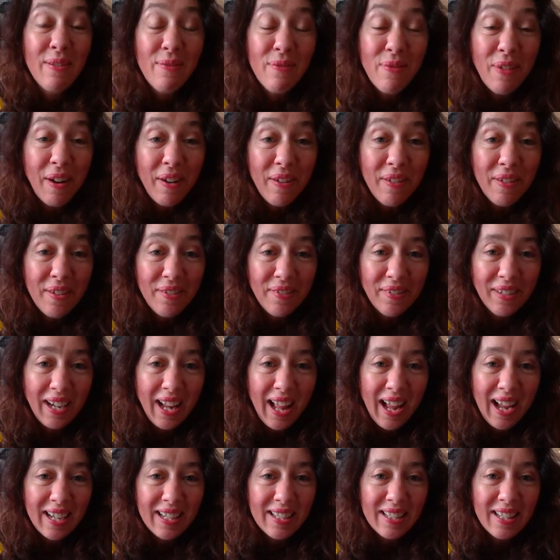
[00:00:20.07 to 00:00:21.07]
Very
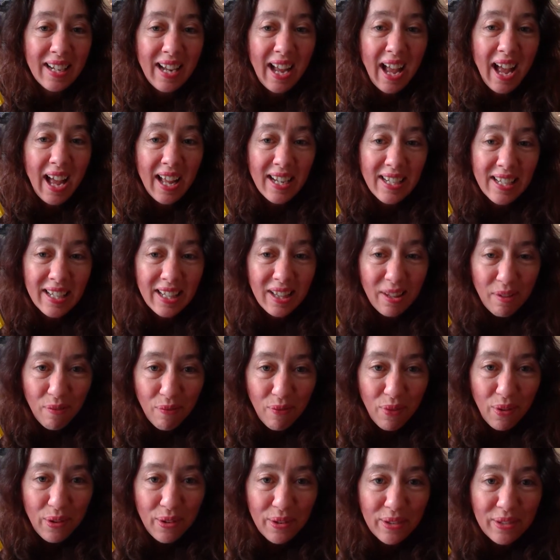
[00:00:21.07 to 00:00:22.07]
relaxing. Adding the
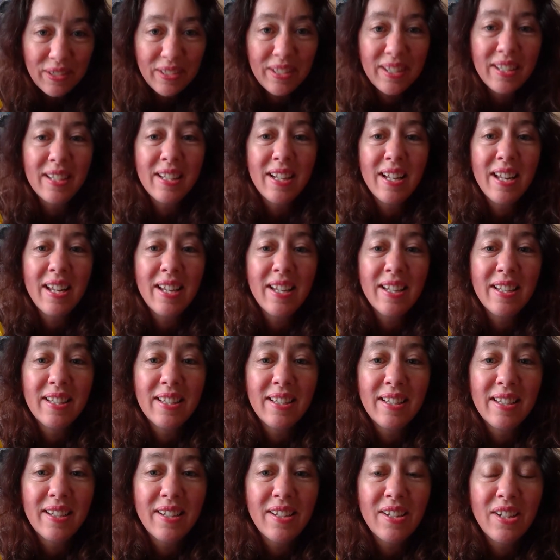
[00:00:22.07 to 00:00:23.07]
folds
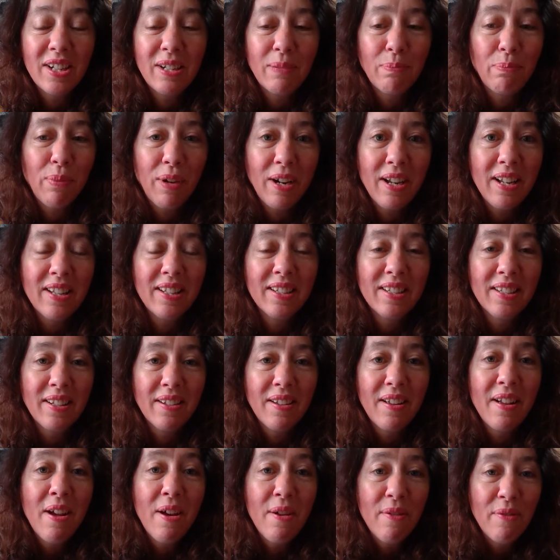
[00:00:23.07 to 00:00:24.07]
just brings
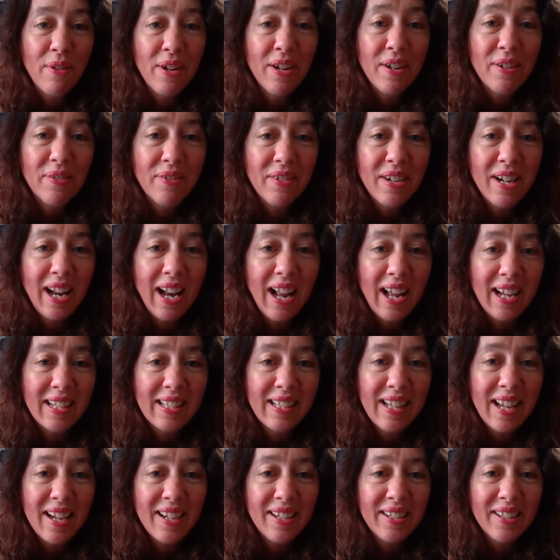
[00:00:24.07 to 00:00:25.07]
real
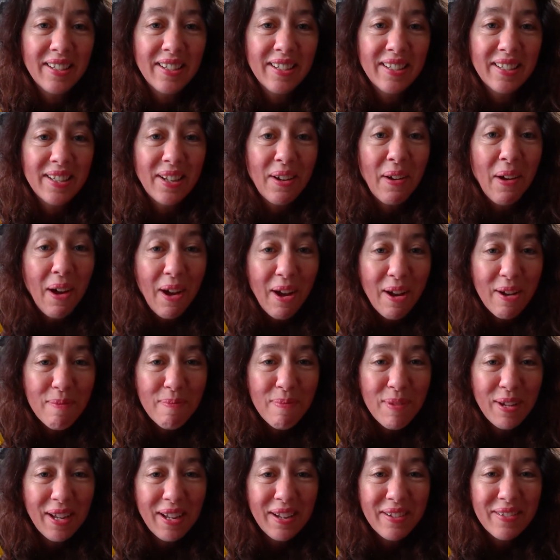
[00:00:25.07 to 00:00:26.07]
relaxation. So I hope
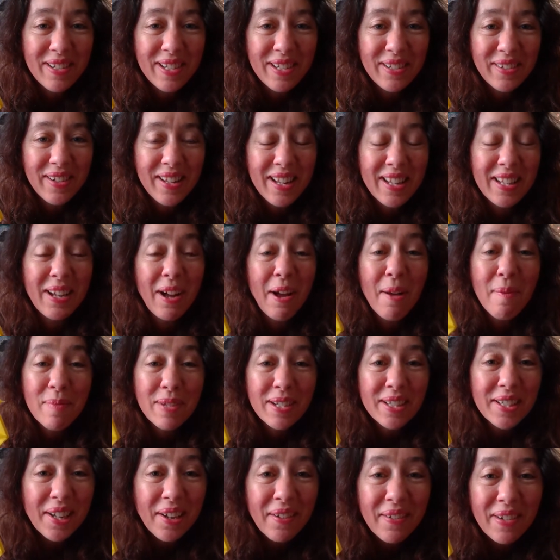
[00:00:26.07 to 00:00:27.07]
you're going to enjoy this. I'm
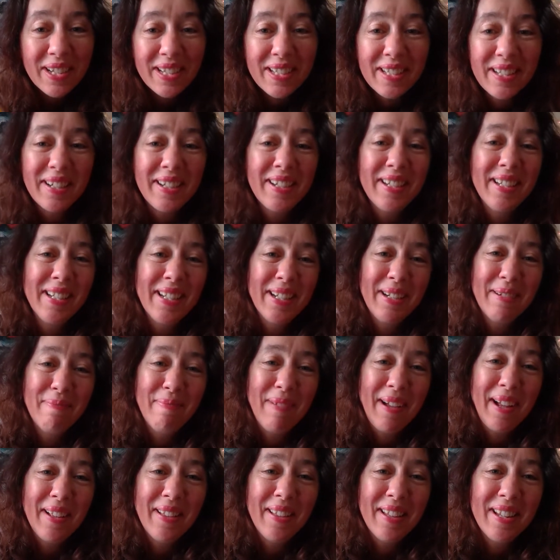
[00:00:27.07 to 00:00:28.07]
so excited
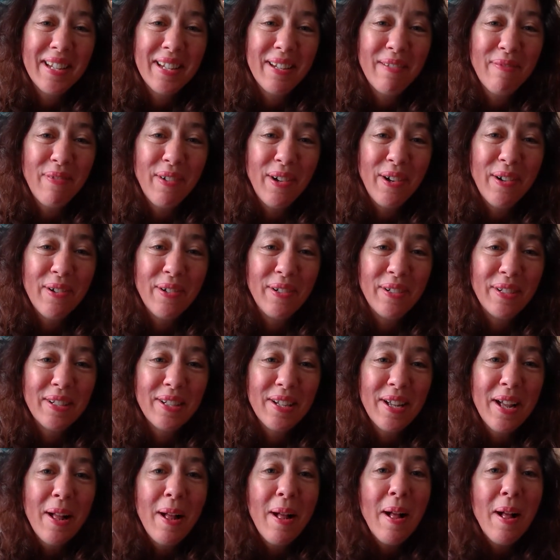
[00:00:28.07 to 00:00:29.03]
about this fold.